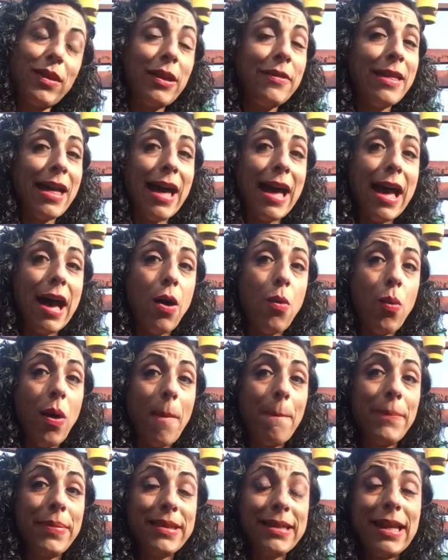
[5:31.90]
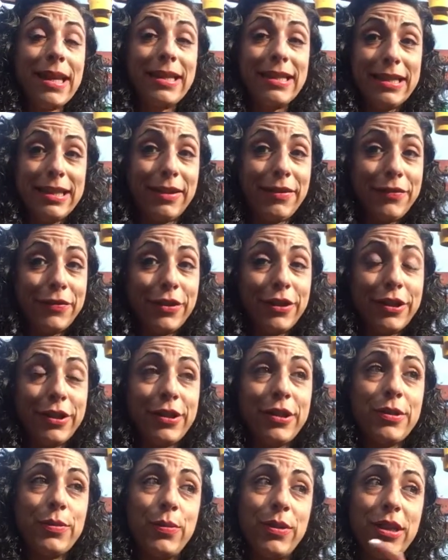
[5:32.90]
that our 1%
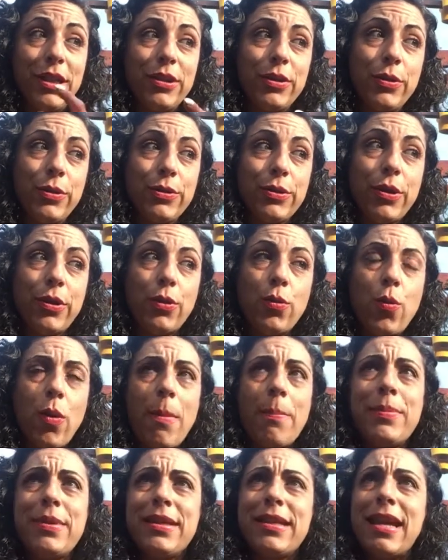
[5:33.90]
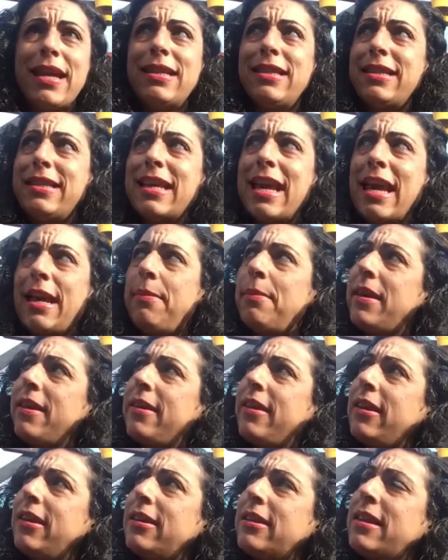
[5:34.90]
difference, which is also the 1% same, I
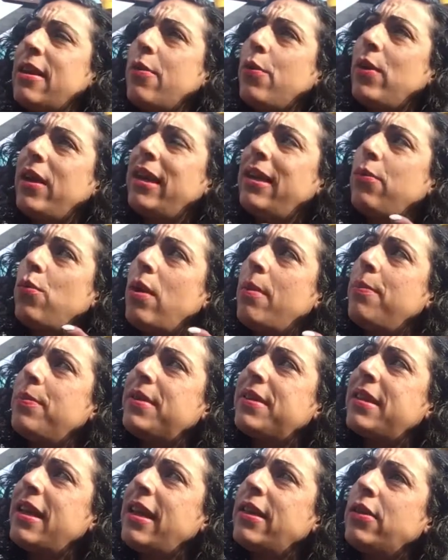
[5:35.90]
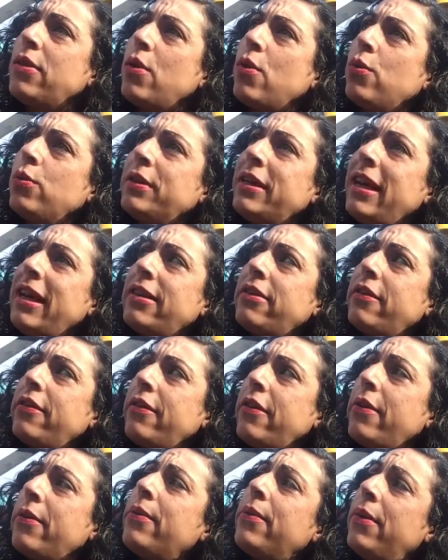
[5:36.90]
think it's that we're 1% all
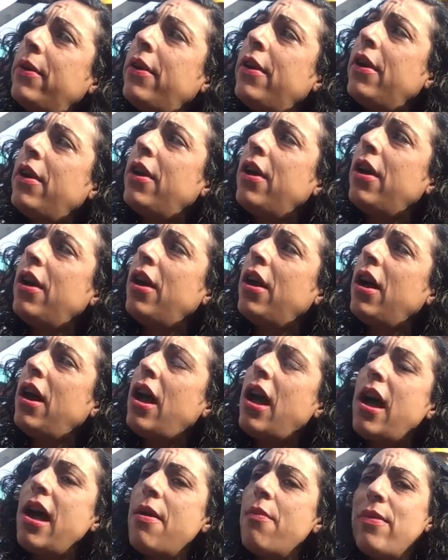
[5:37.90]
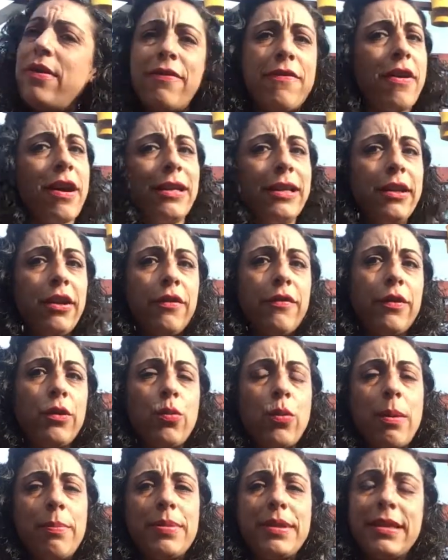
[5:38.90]
Neanderthal, and we're fighting over the
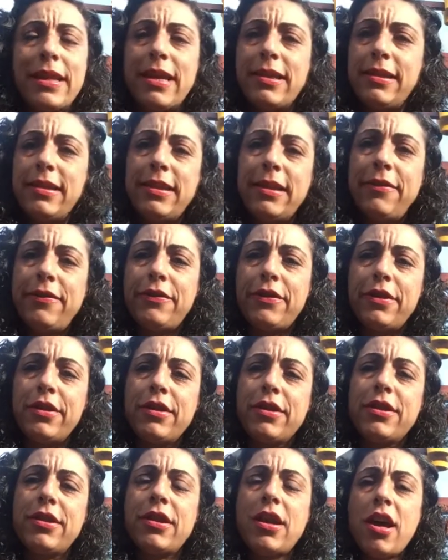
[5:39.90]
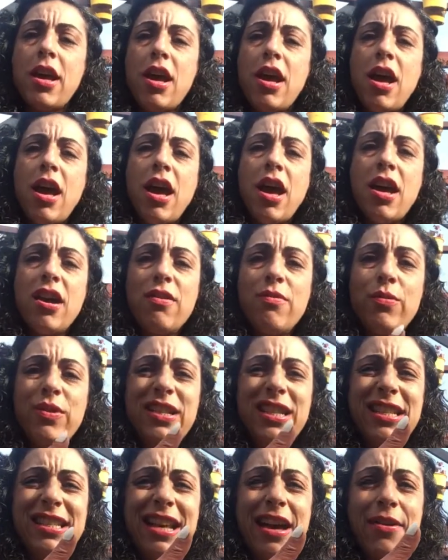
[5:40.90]
1% difference,
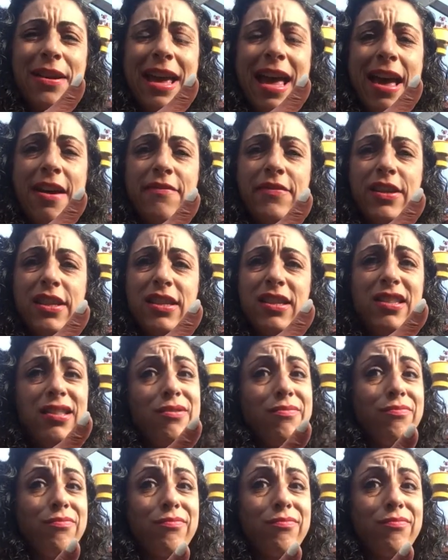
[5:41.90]
which is our canvas.